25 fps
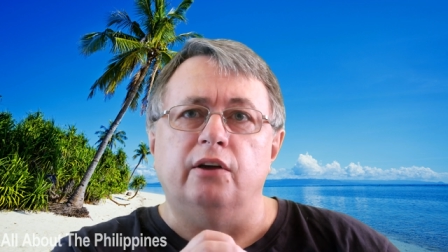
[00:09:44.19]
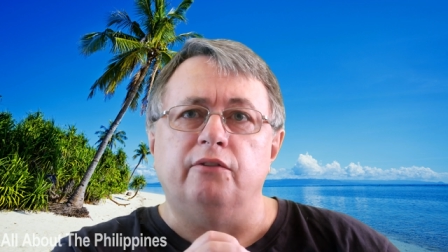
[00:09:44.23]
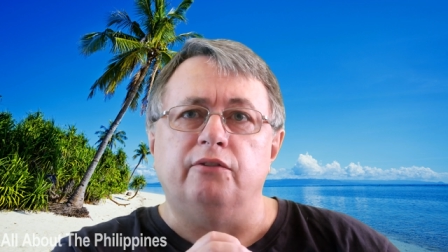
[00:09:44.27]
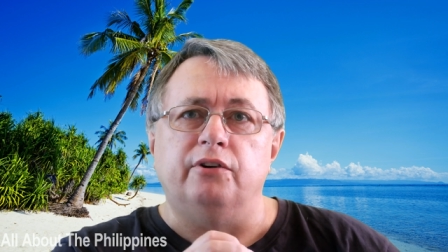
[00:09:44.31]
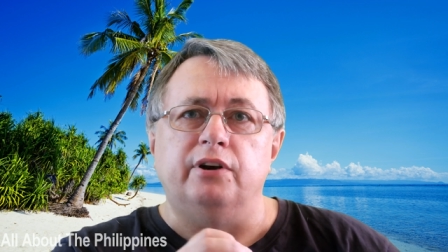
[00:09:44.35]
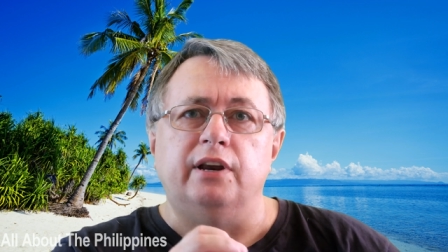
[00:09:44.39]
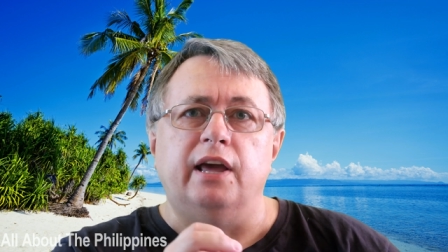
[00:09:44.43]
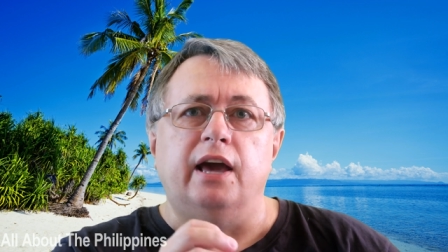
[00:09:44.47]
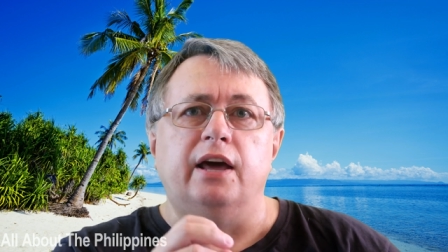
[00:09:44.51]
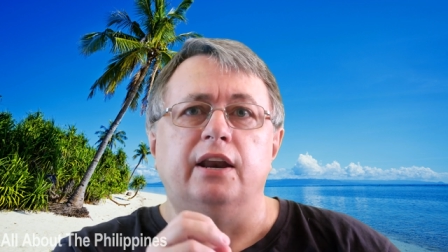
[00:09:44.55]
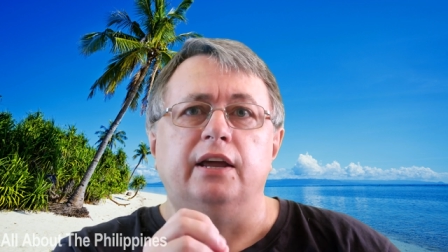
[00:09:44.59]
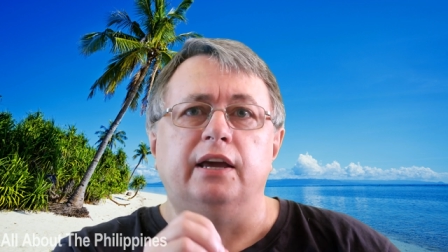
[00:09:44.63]

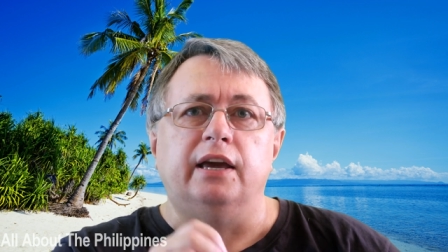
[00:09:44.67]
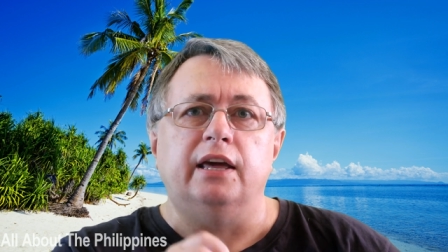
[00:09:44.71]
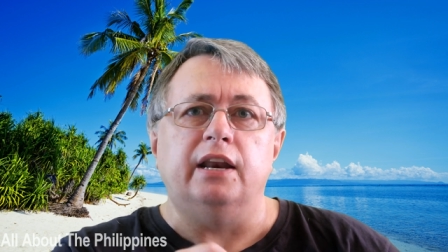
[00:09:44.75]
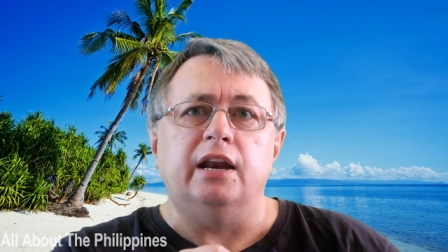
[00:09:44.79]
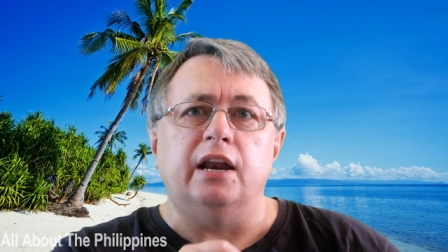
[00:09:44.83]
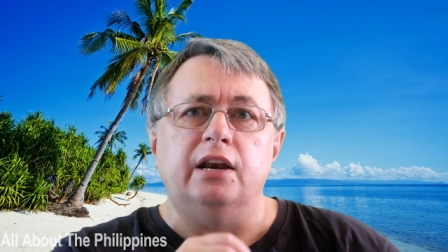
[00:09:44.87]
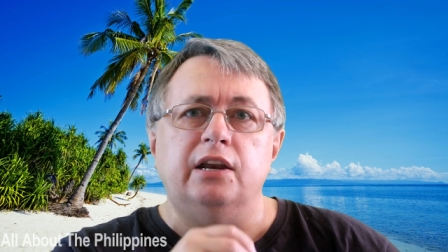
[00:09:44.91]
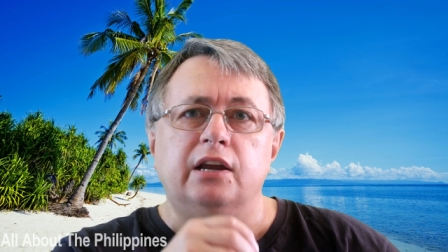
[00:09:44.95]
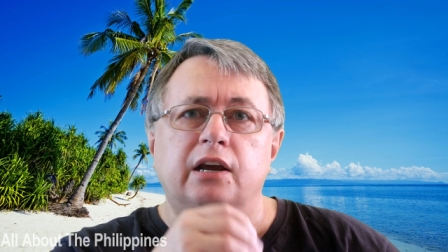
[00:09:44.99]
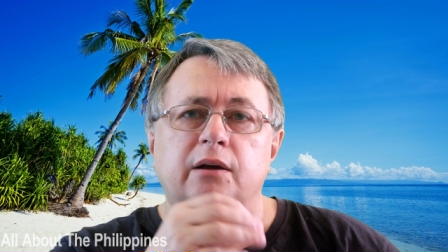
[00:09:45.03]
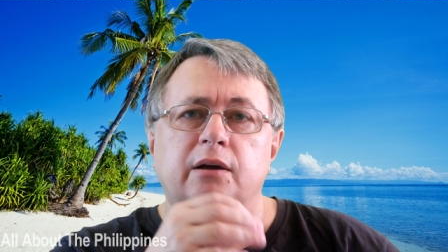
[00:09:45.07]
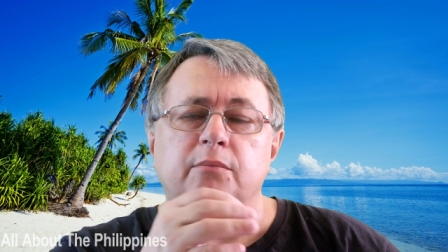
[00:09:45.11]
every now and again,
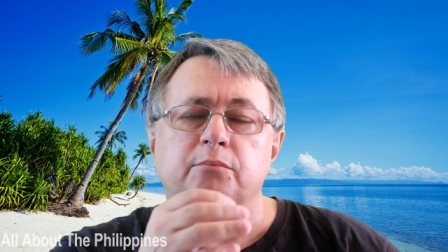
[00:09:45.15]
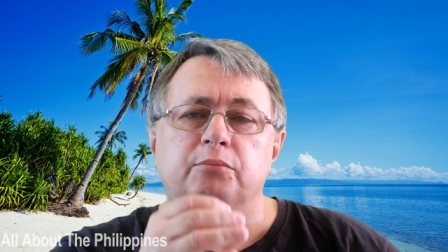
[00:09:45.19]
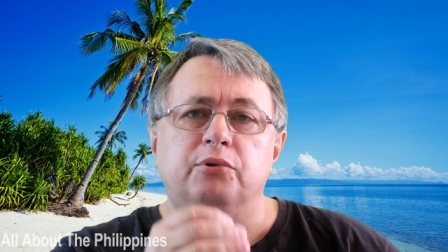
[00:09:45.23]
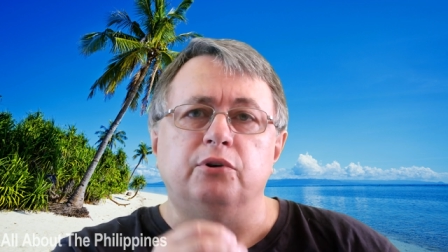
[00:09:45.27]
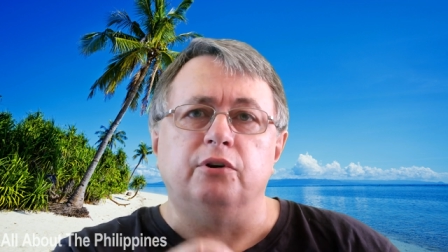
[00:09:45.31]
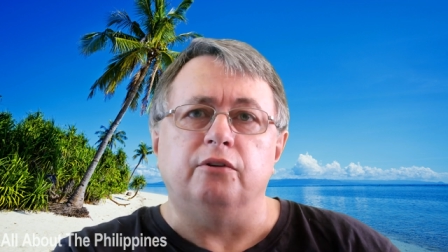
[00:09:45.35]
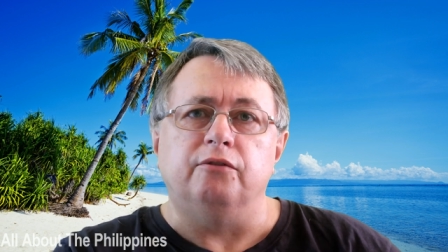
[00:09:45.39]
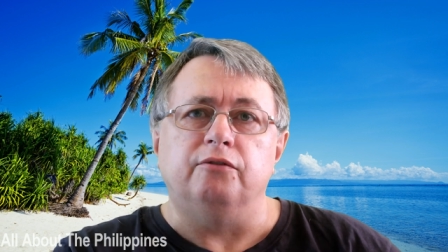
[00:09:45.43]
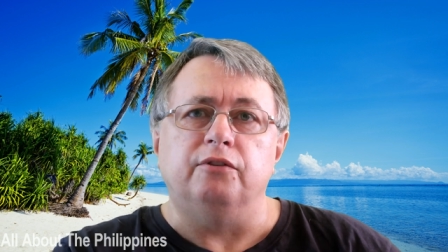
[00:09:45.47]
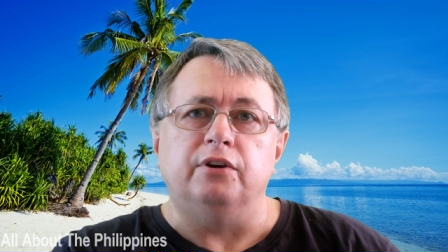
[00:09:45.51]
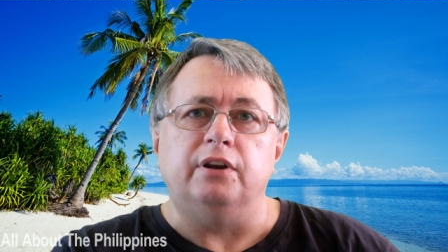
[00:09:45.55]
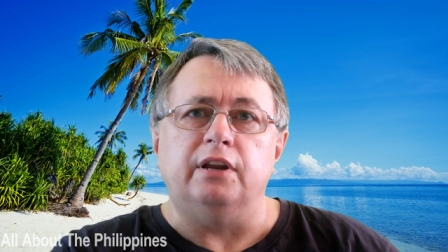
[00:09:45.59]
and you can
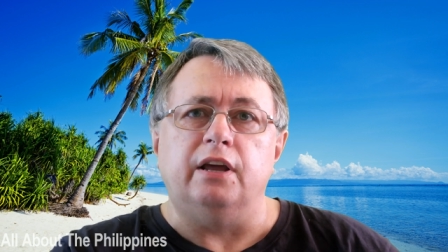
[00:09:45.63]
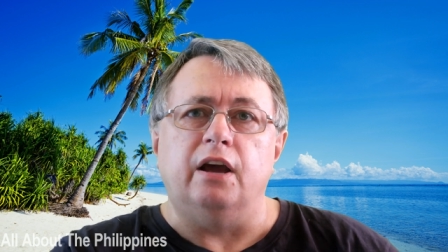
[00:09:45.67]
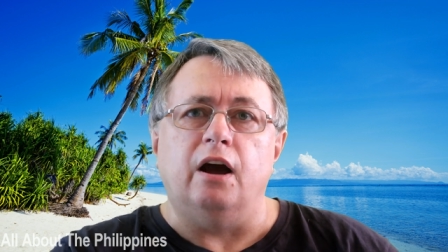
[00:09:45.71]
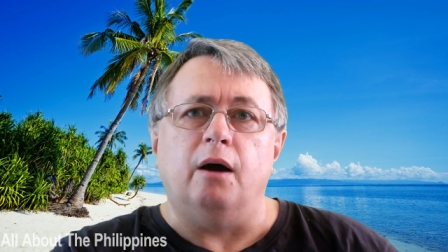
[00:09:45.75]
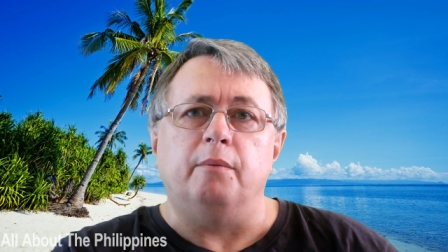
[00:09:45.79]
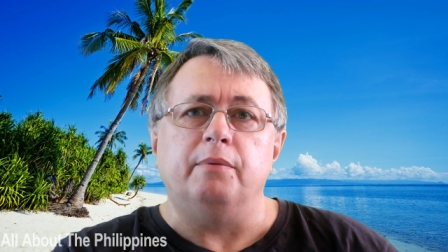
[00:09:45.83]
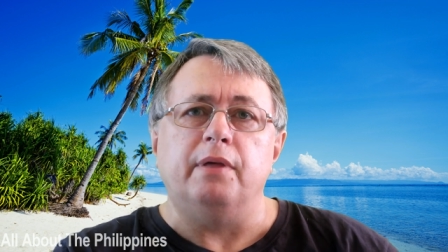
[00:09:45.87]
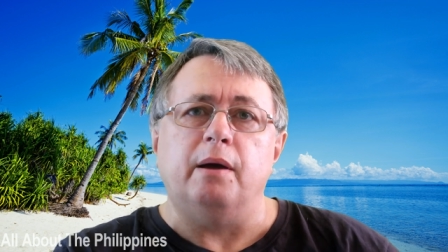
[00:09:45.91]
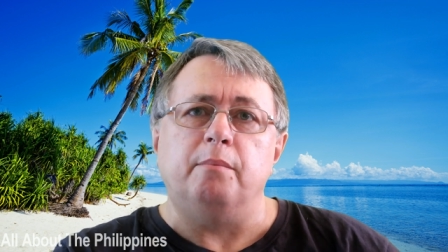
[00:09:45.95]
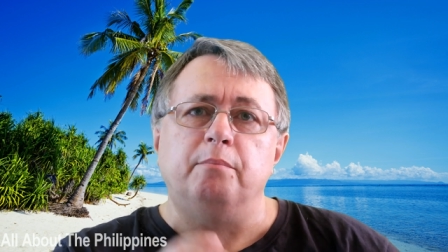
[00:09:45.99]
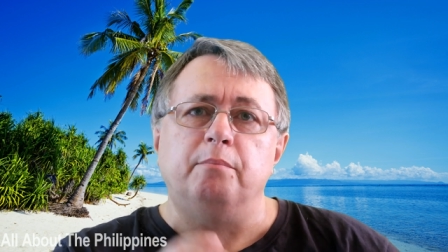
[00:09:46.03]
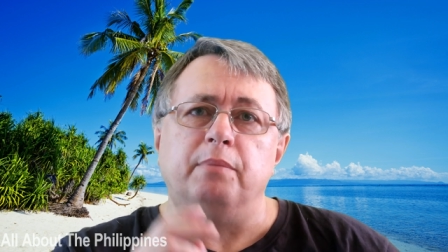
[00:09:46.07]
put a
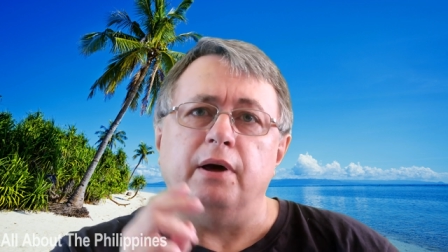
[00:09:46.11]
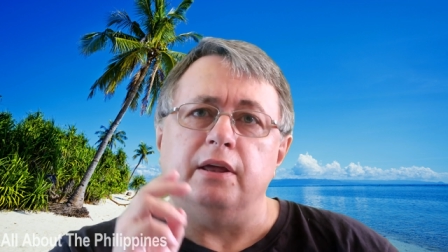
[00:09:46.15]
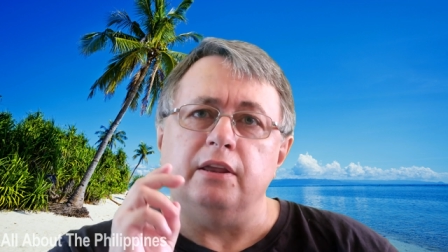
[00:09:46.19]
video on that.